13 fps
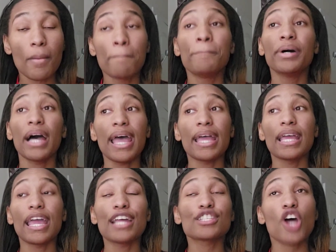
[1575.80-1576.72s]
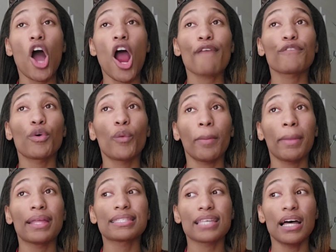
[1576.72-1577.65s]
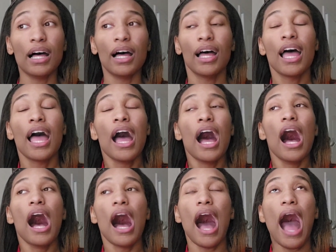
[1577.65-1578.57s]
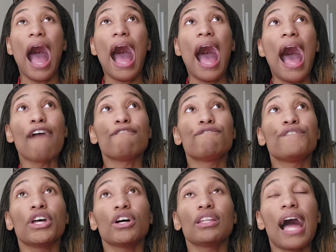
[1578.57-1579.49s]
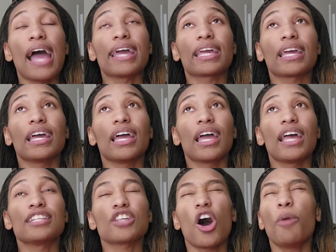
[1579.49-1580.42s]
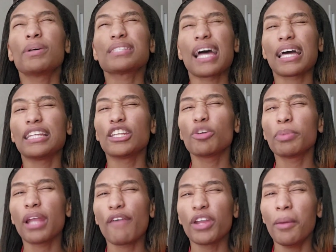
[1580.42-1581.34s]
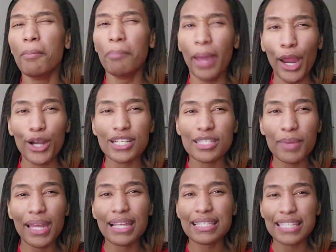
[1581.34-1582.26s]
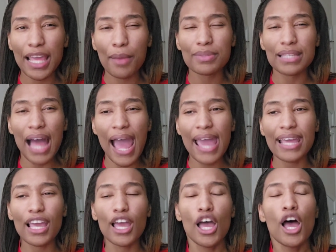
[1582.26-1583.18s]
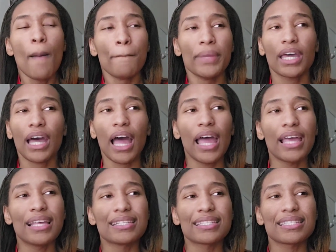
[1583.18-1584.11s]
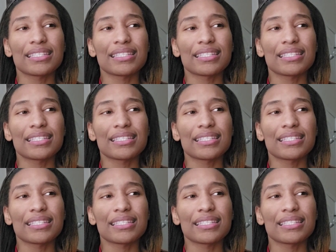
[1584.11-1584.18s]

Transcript: but it's hard for women to i feel like it's almost like a little bit of an embarrassment it seems like because